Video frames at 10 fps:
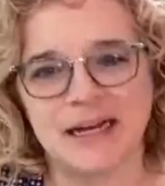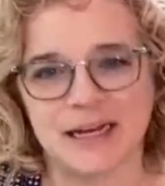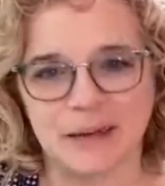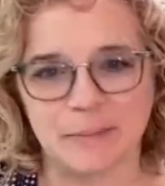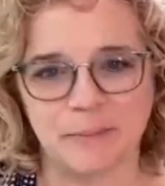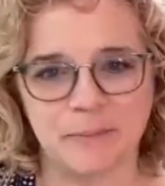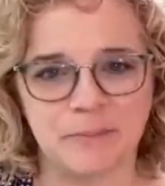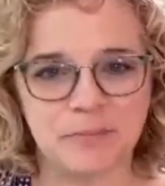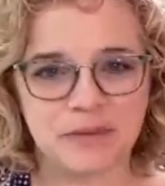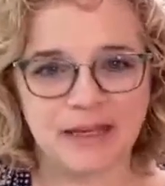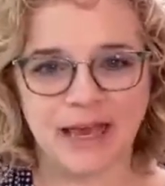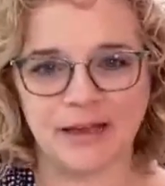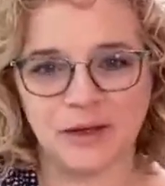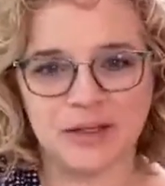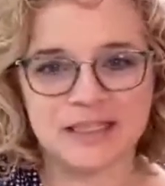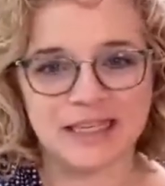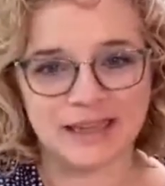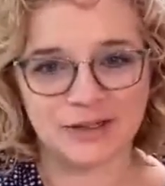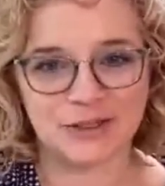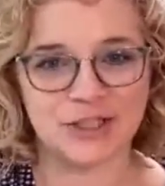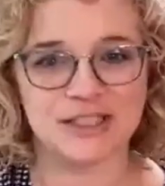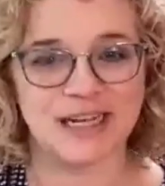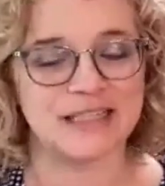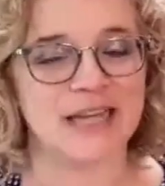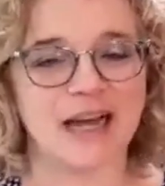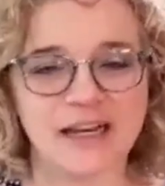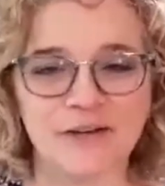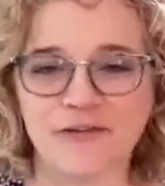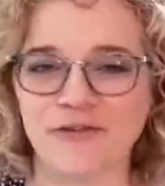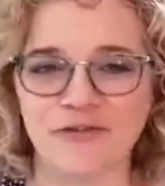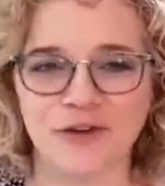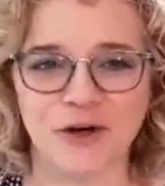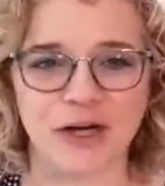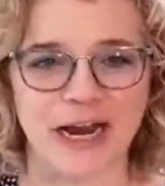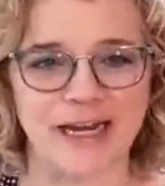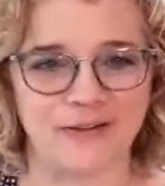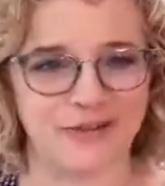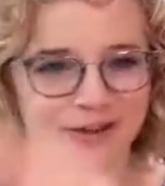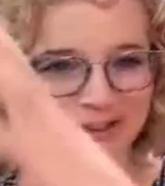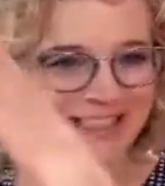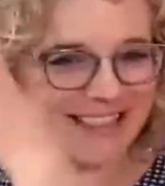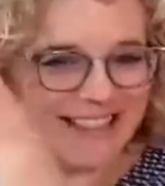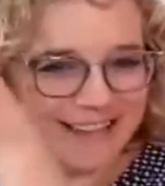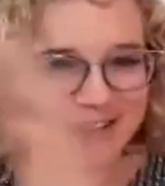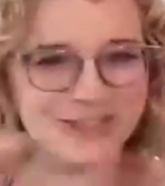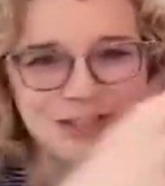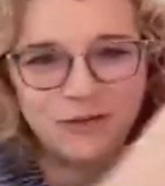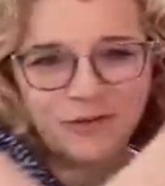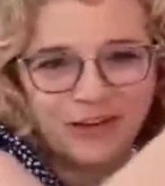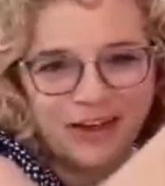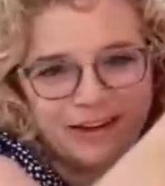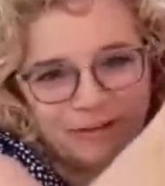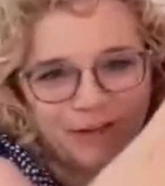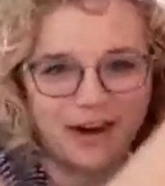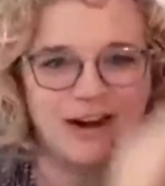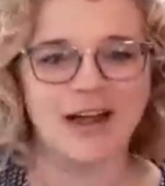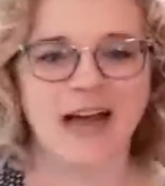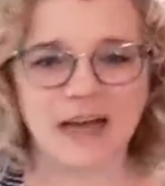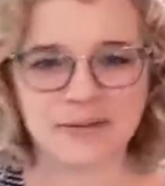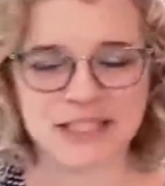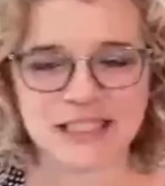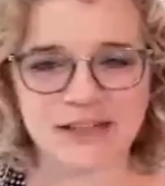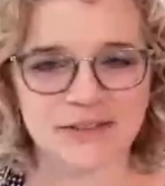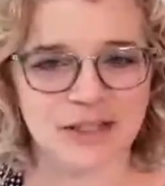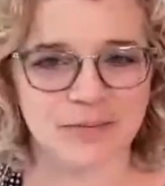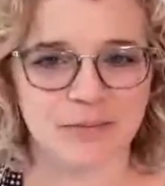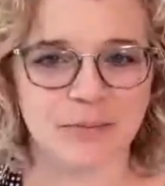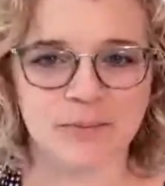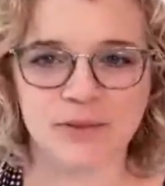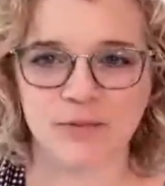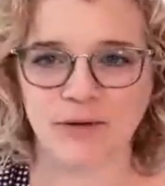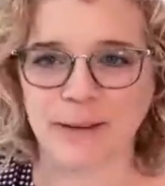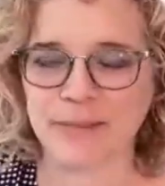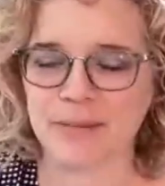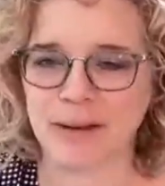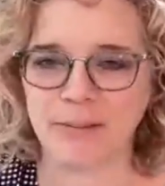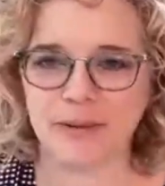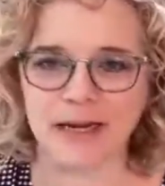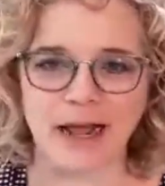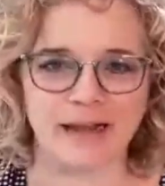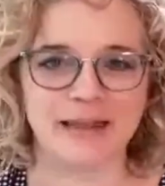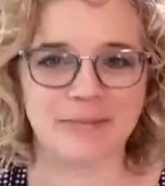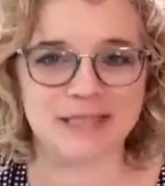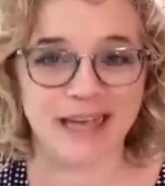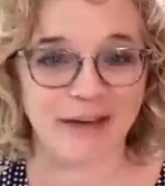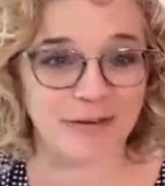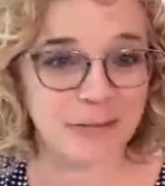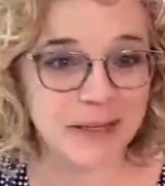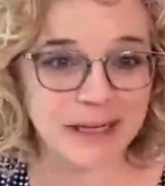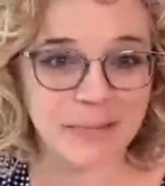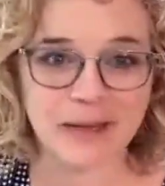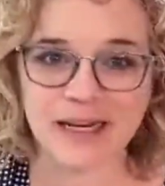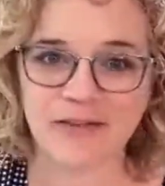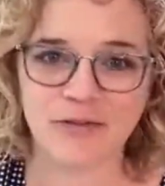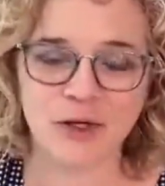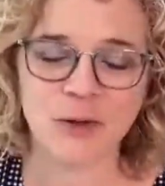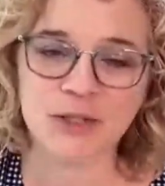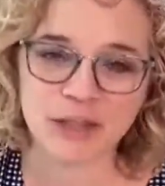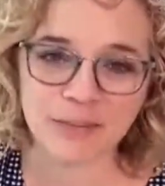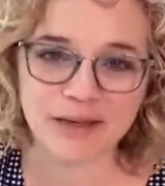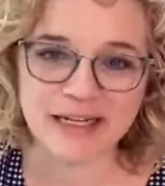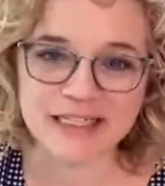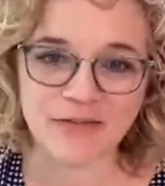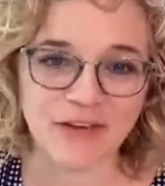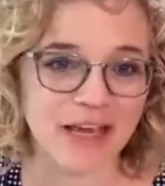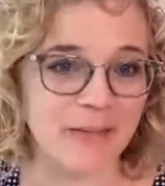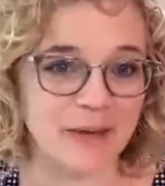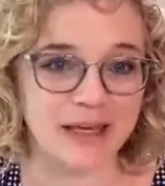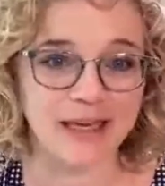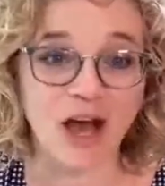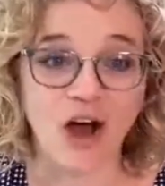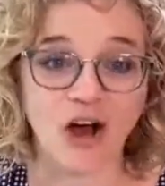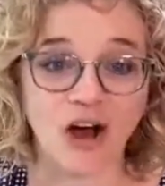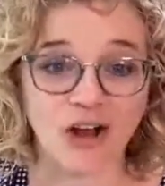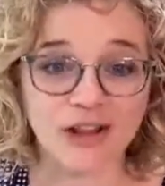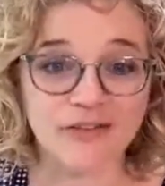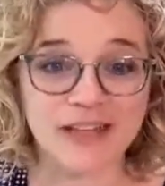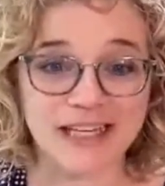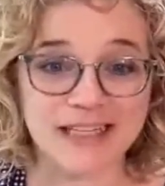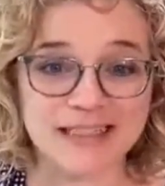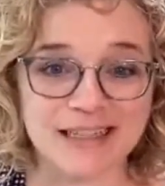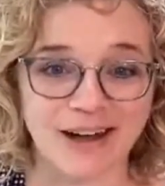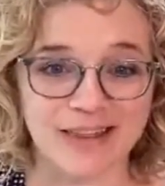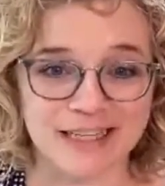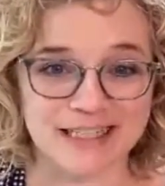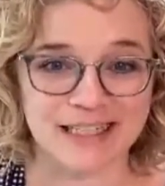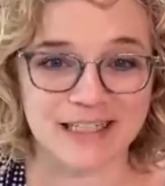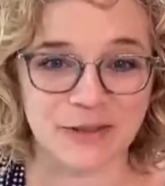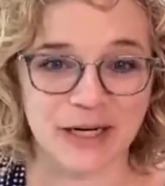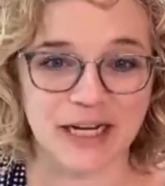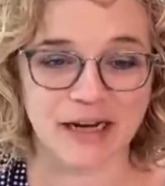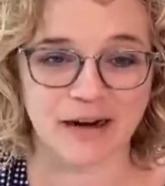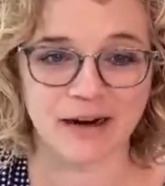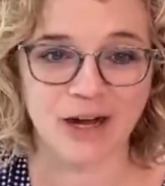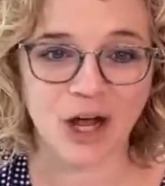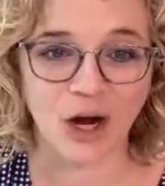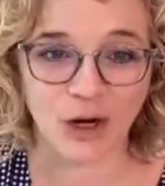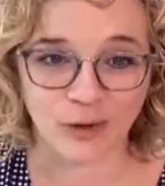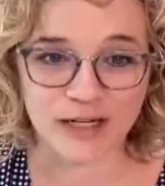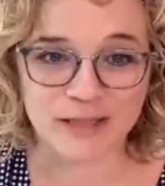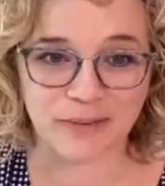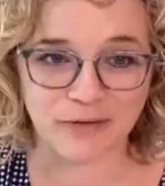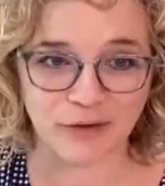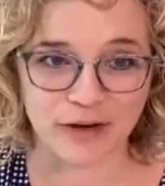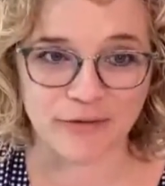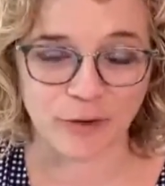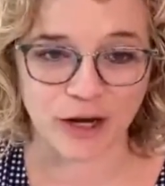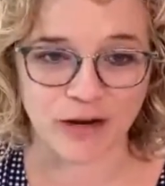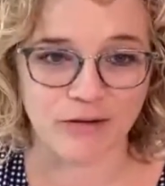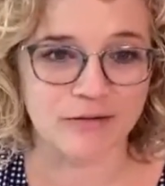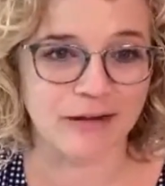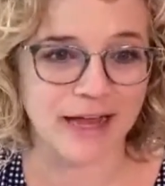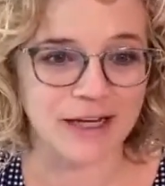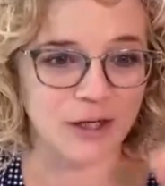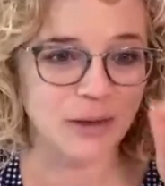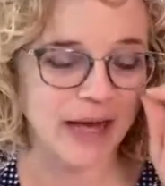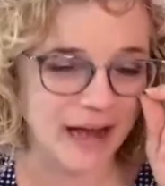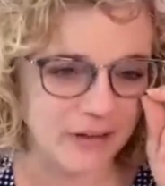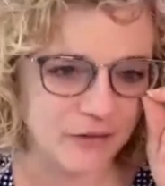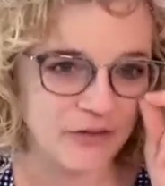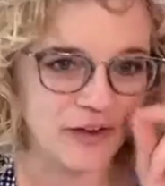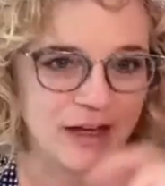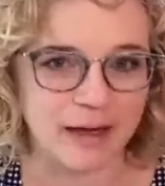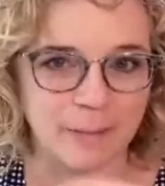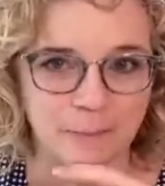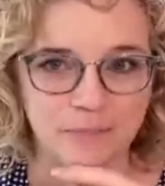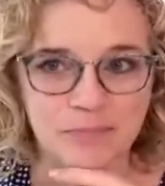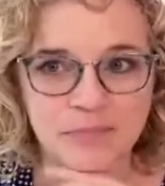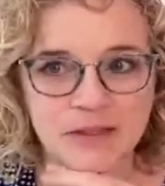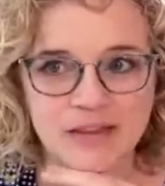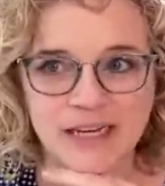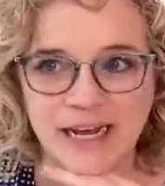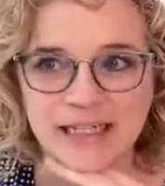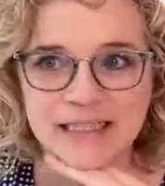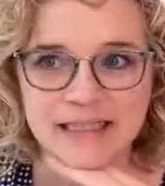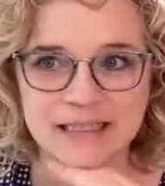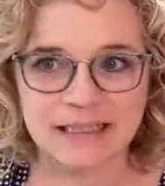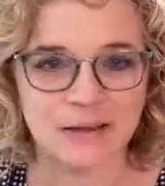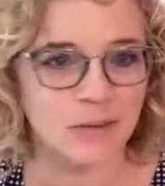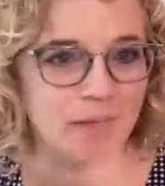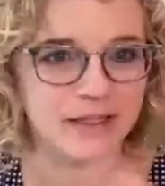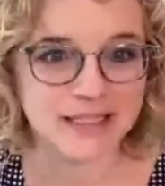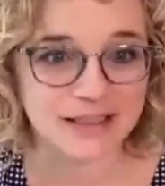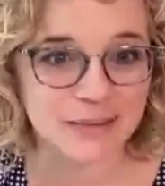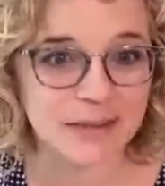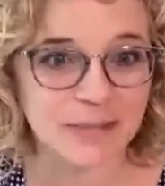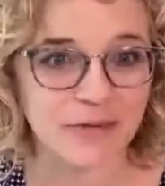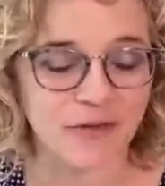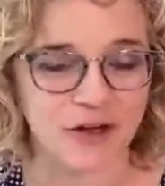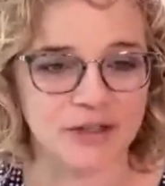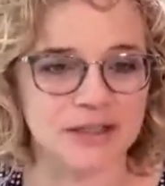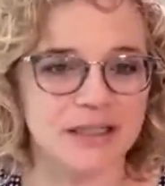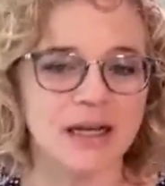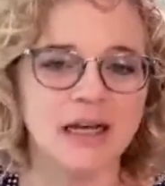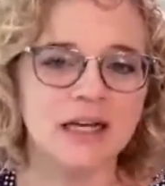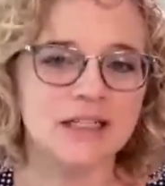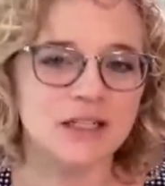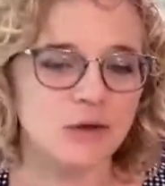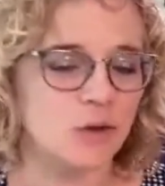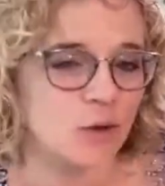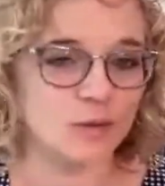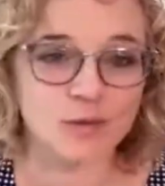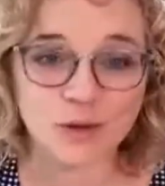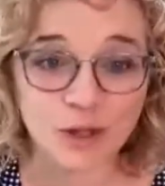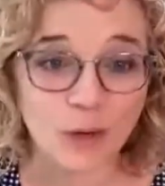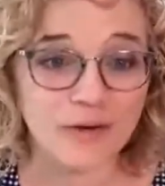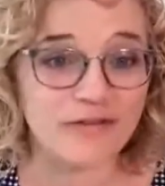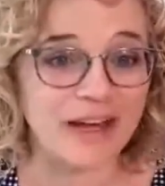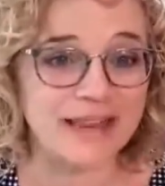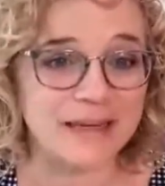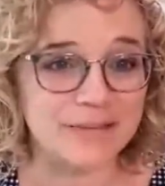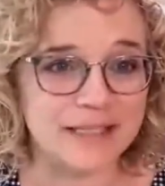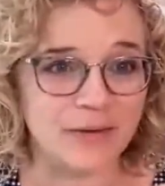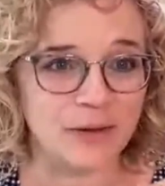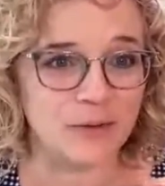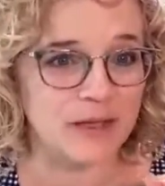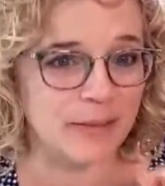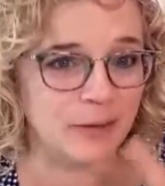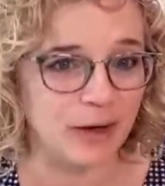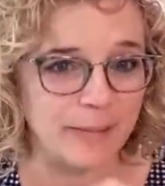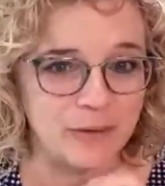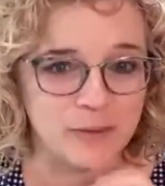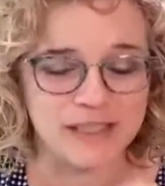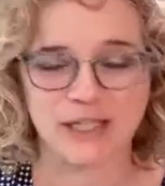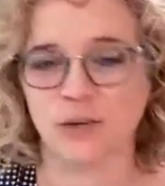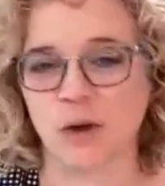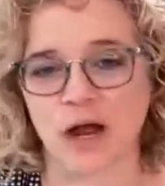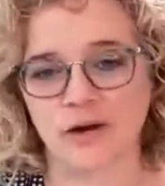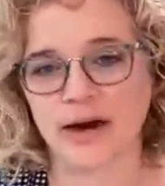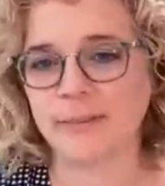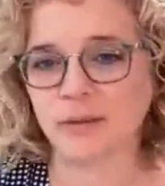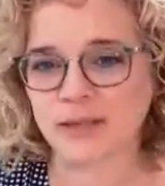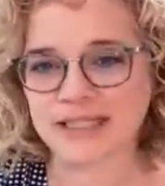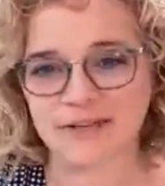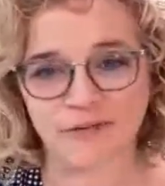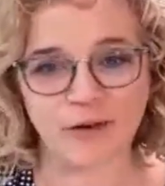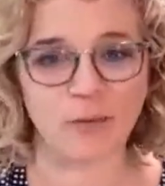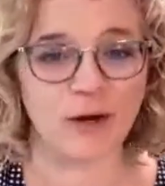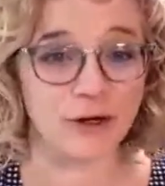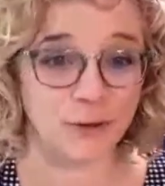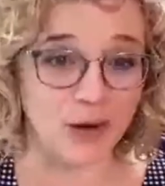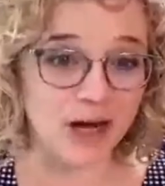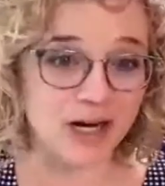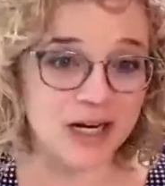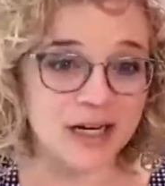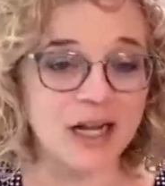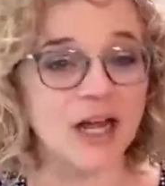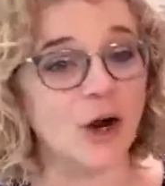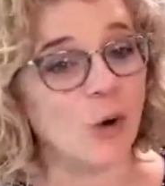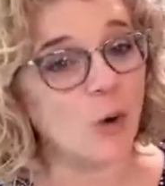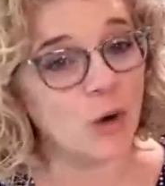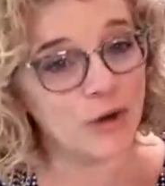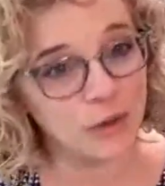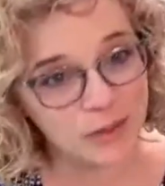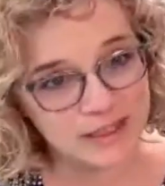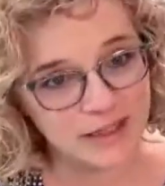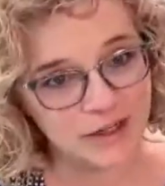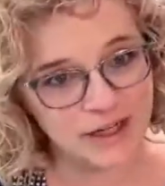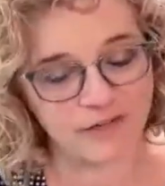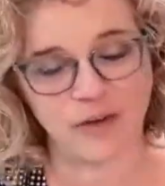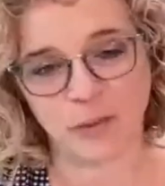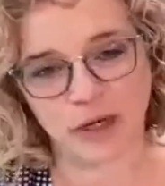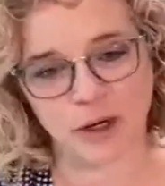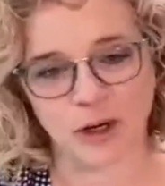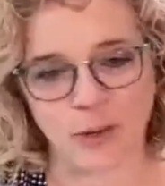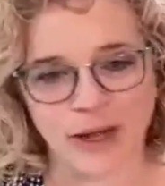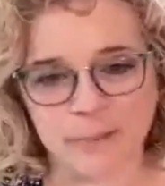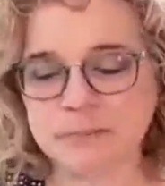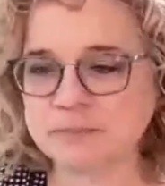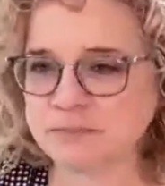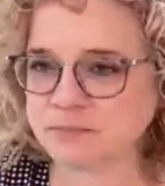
Um, yeah, you can see there's just a ton of creative. They're just they're just so fun here. There, I would just love to to wrap them up and hand them to everybody. But if you jump in as a VIP, all of these on this list right here are going to be free for you, and you have um, the next well until September 1st to go and find them, download them, grab the ones that you want, grab the ones that fit where you are or the ones that are going to fit where you're going.